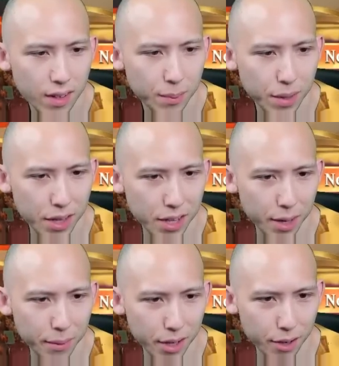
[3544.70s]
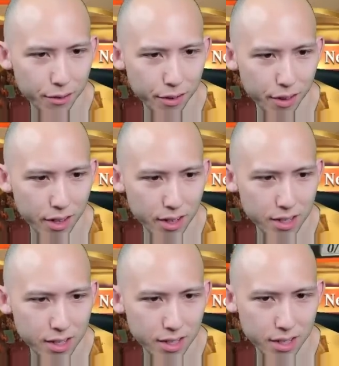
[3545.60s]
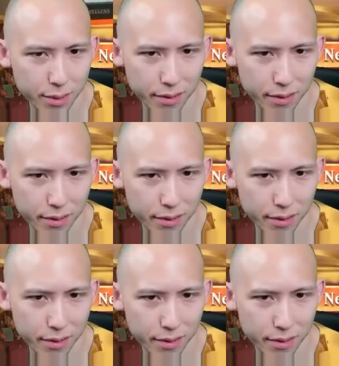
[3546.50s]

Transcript: But I think I'm going to go for this. Let's see, we have